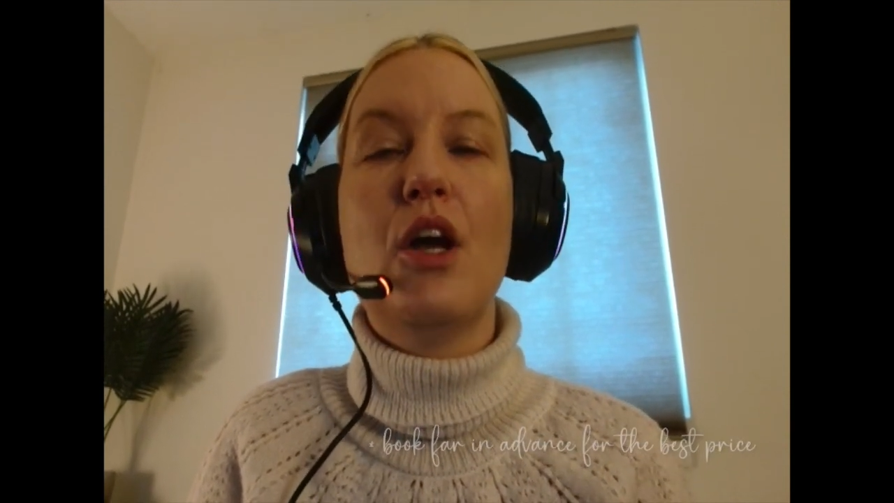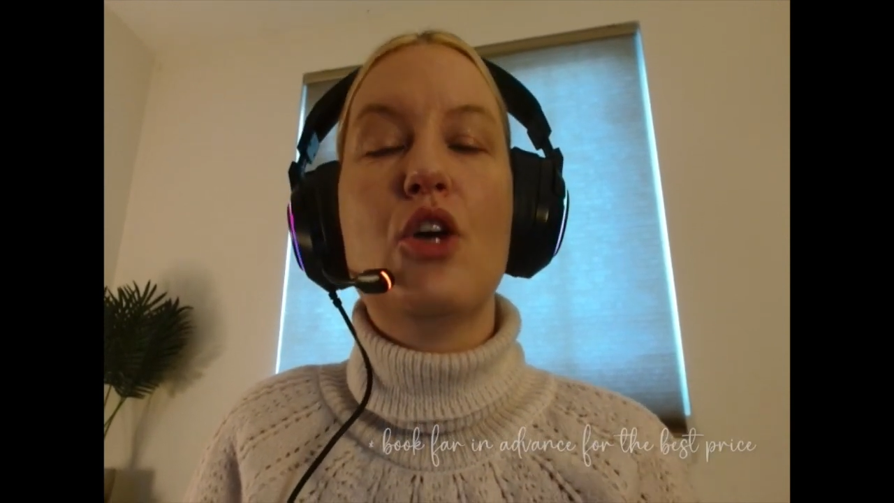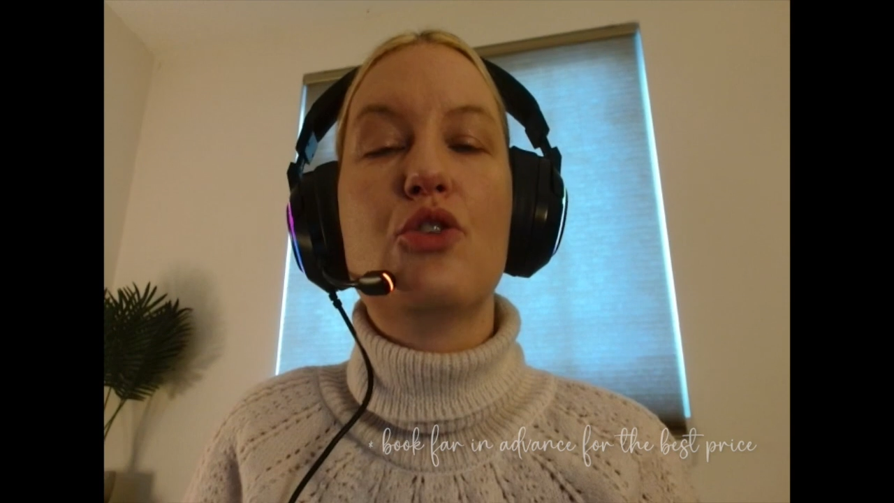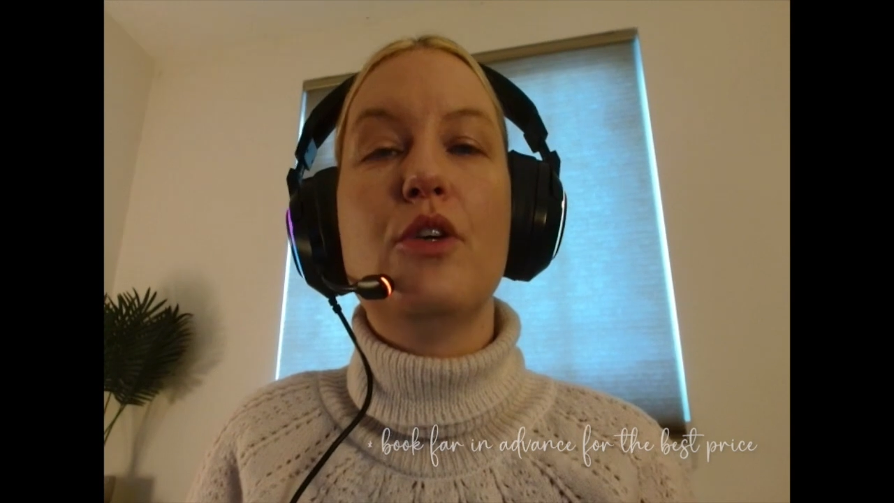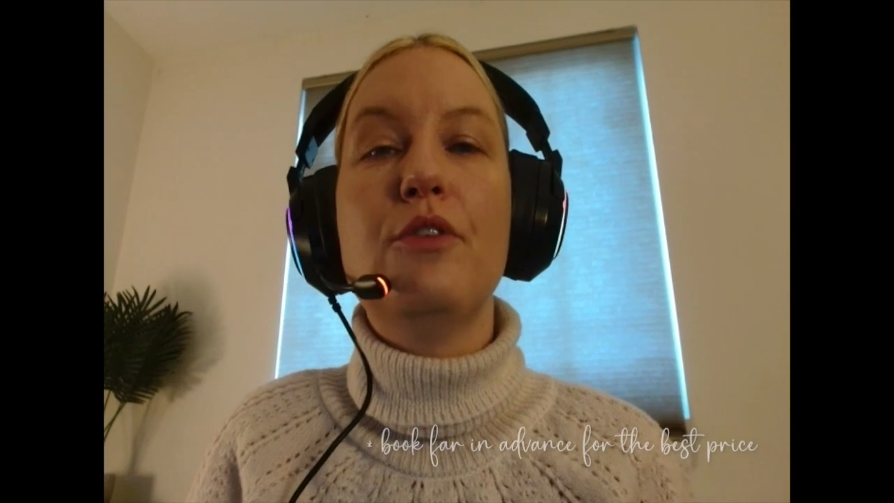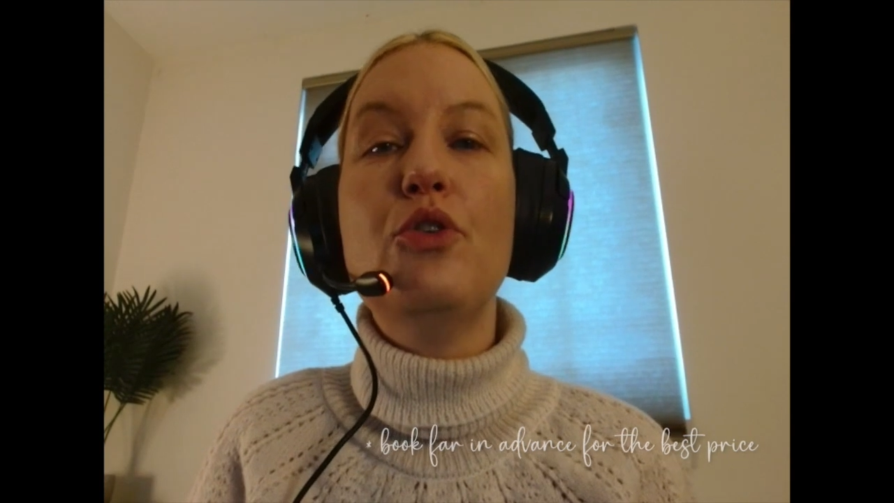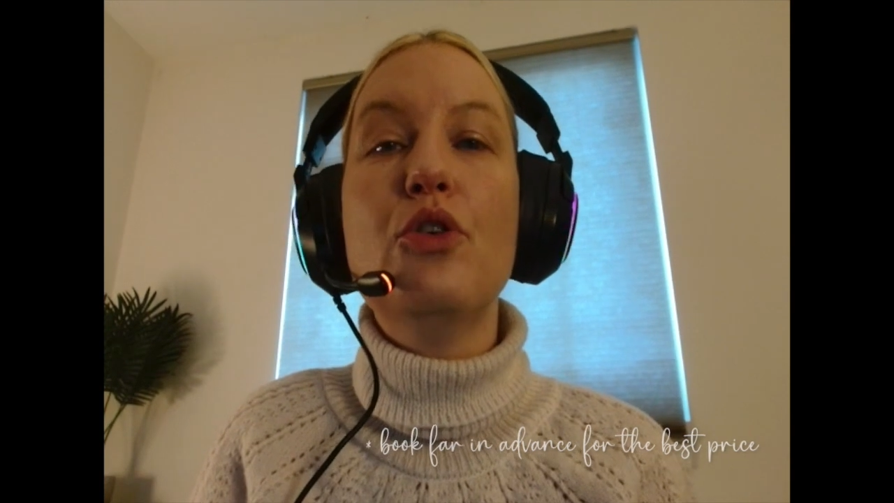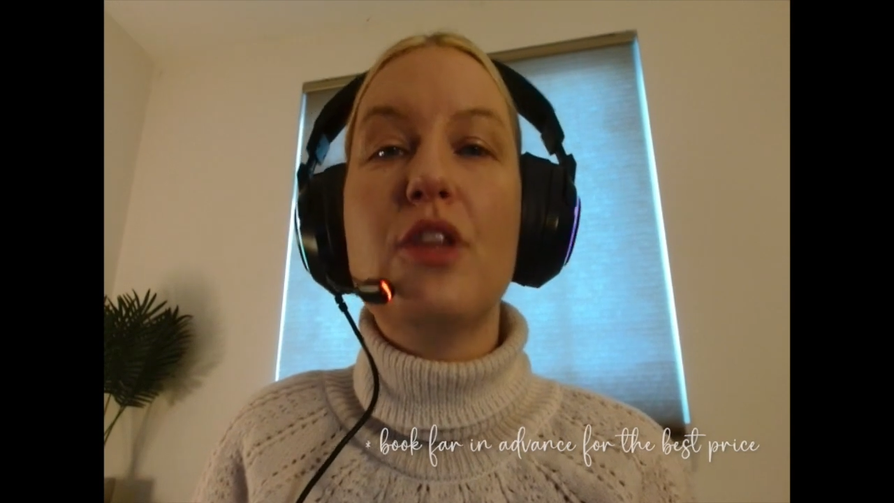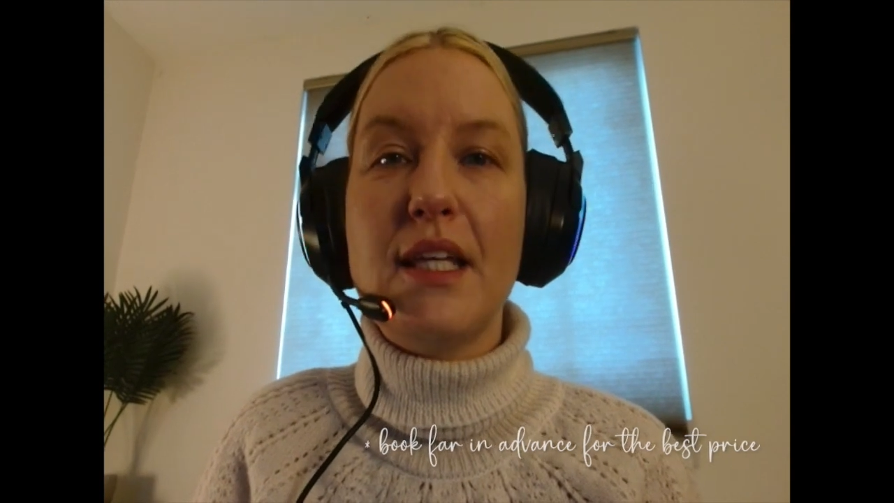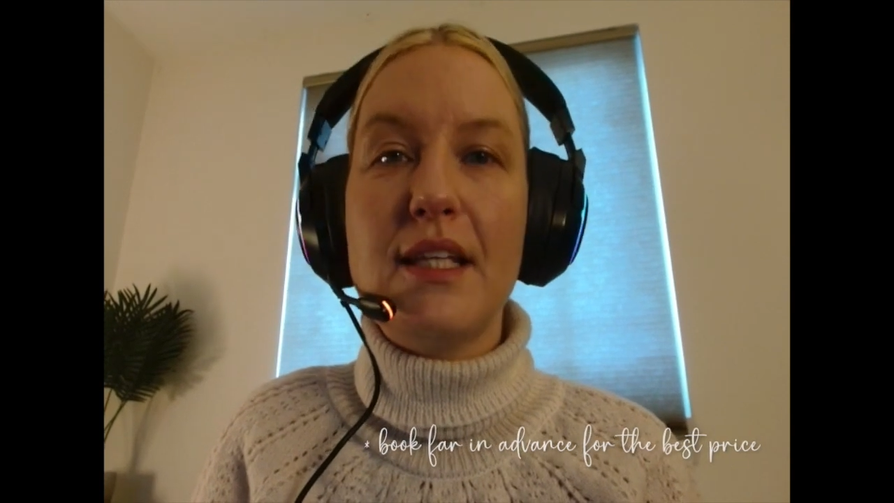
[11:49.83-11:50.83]
So if you're
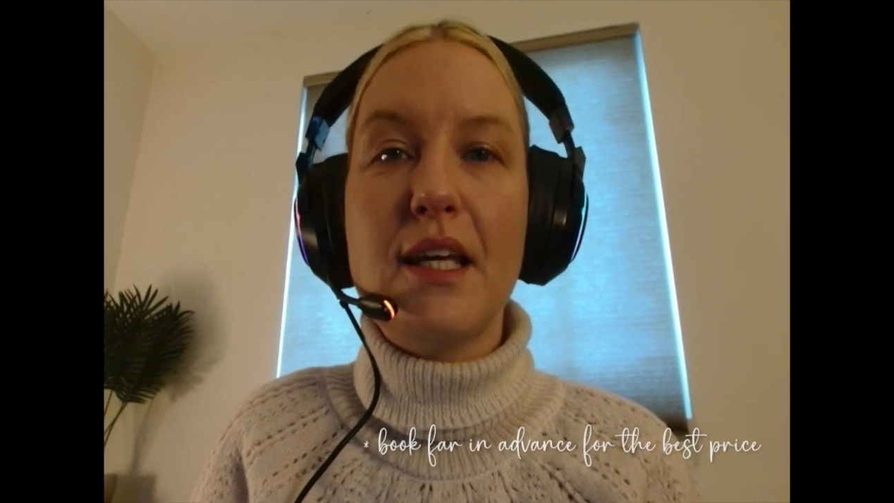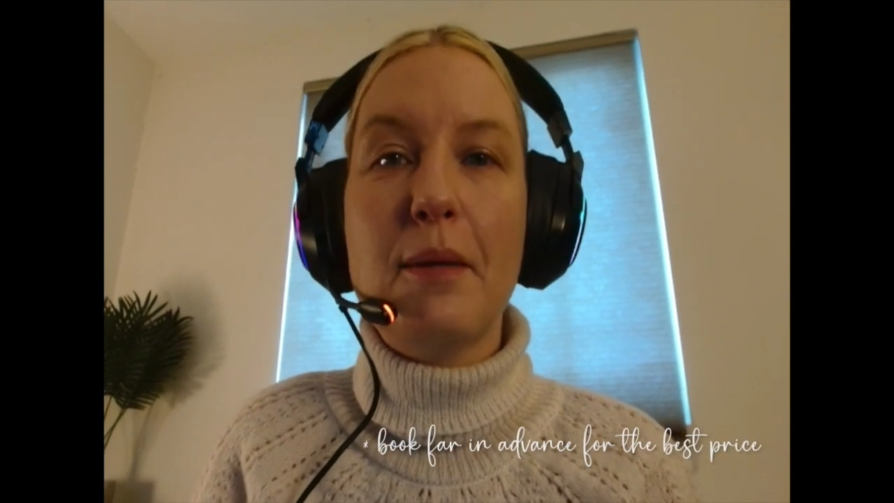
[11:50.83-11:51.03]
thinking